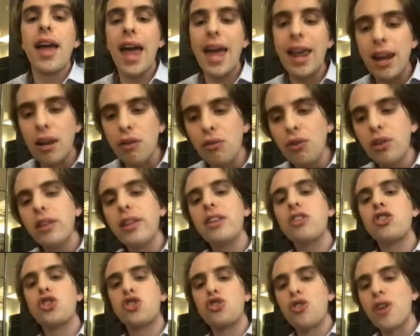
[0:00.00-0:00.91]
And it really
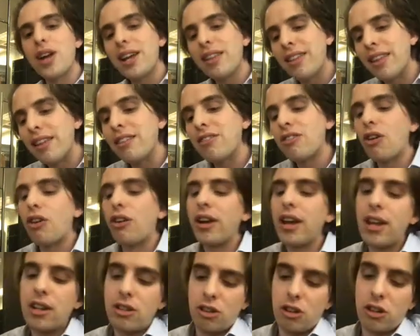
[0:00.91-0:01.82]
strengthens our
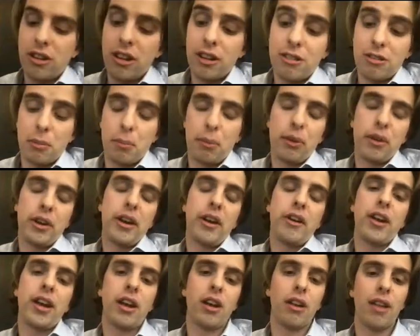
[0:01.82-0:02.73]

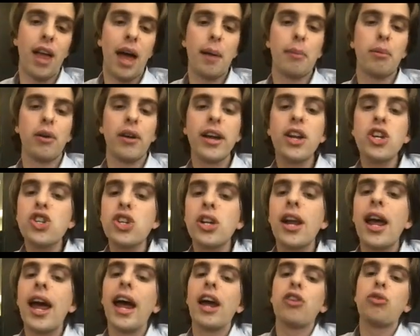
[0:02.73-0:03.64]
interdisciplinary
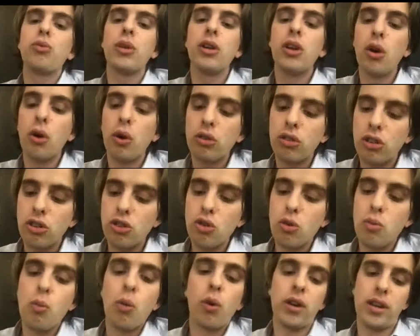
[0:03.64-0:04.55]
collaboration as we go to
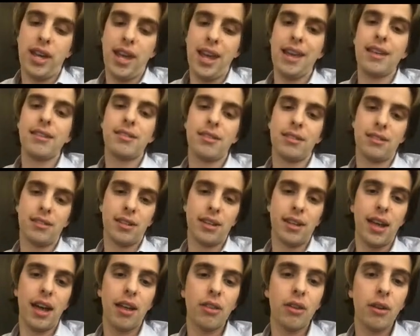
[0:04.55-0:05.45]
do more cases
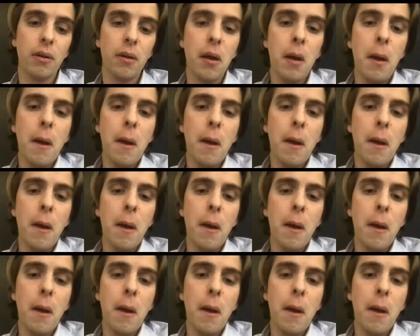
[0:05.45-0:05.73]
together.